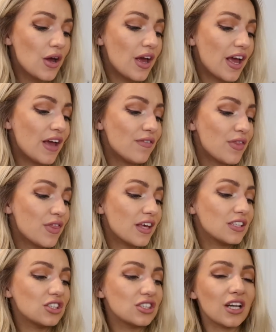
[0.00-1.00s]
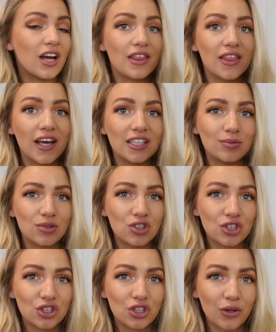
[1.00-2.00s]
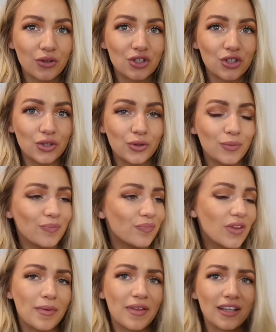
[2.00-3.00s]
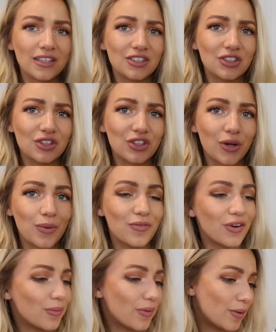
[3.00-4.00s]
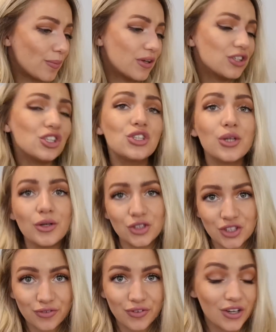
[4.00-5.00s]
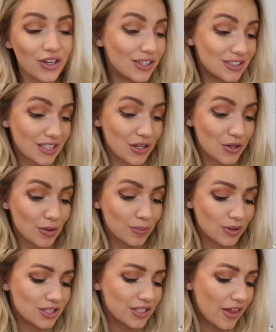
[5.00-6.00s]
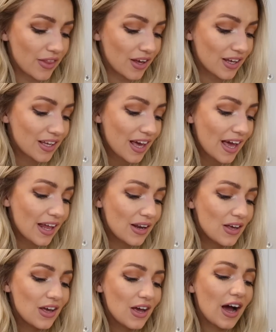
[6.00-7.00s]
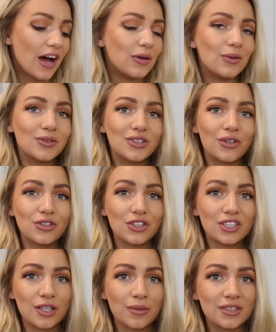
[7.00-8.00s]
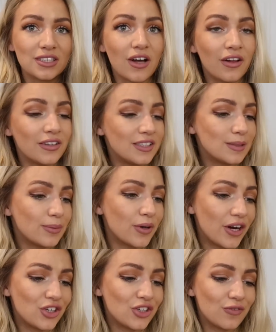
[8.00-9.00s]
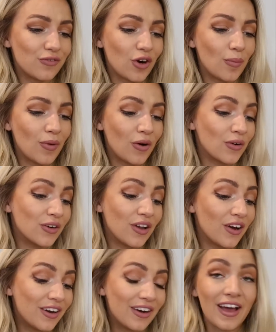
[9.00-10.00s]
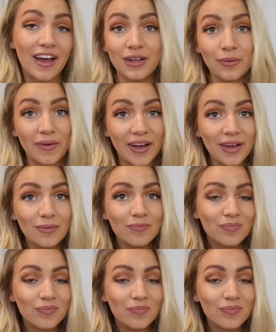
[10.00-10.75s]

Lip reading: Even things just like this, which just shows you, I mean that doesn't show up very well, but it just shows you different colors that you can put together again, and also just some style inspiration from online anyway.